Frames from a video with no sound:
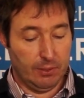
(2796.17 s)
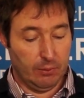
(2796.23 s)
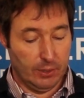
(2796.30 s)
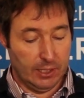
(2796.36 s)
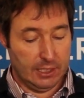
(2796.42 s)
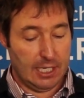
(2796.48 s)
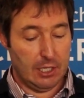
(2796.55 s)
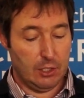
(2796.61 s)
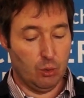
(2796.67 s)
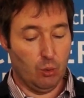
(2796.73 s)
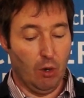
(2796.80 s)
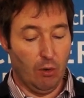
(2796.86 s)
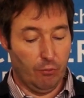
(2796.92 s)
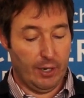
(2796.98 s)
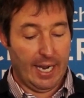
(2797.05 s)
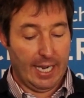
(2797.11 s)
will tend to
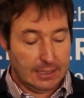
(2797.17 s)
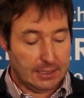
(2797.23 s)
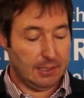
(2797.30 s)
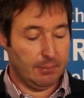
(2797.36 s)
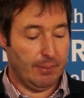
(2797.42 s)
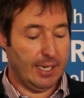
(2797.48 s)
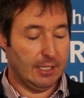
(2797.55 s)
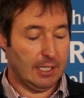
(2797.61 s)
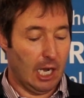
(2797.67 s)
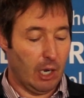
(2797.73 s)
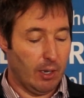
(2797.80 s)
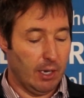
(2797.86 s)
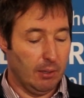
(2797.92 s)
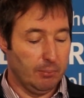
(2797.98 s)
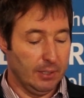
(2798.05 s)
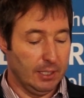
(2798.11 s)
overestimate our